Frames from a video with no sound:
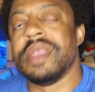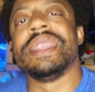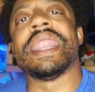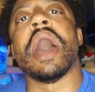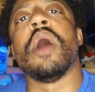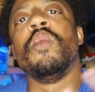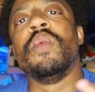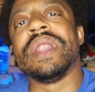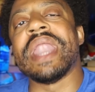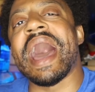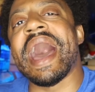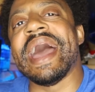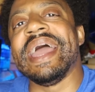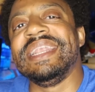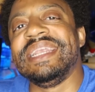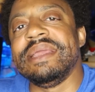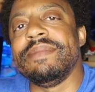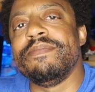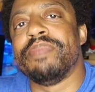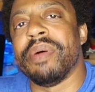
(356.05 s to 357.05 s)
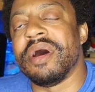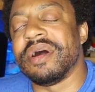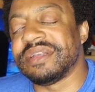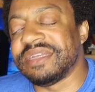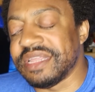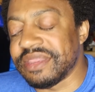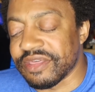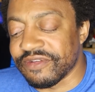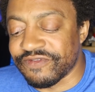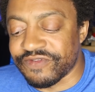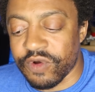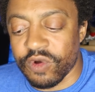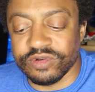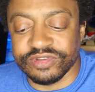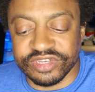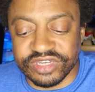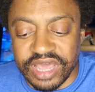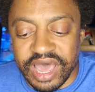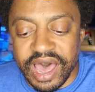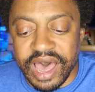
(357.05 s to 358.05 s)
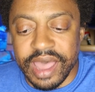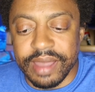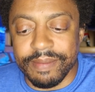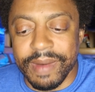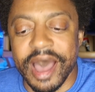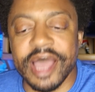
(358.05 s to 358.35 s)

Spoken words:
Now, when I debunked it the first time,